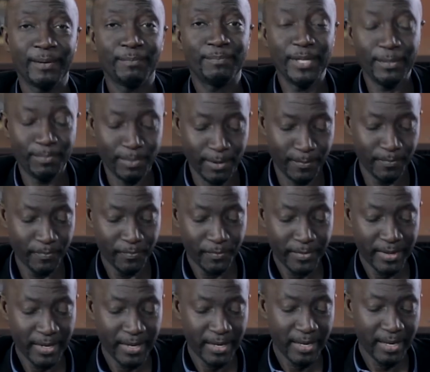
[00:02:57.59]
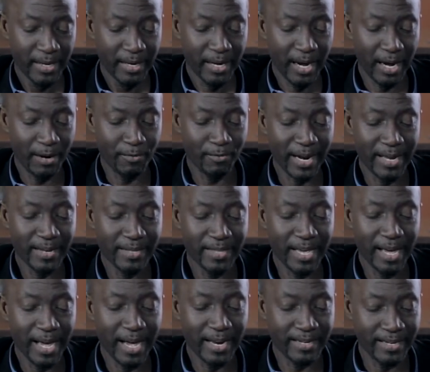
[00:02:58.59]
people. And right
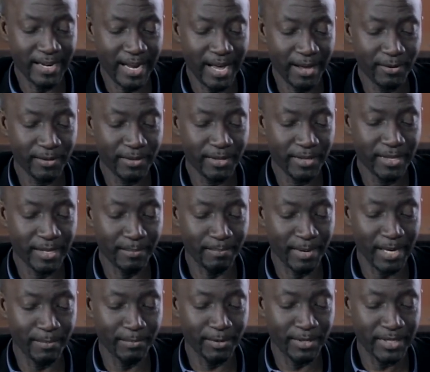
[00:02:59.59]
there at Naioth, the Bible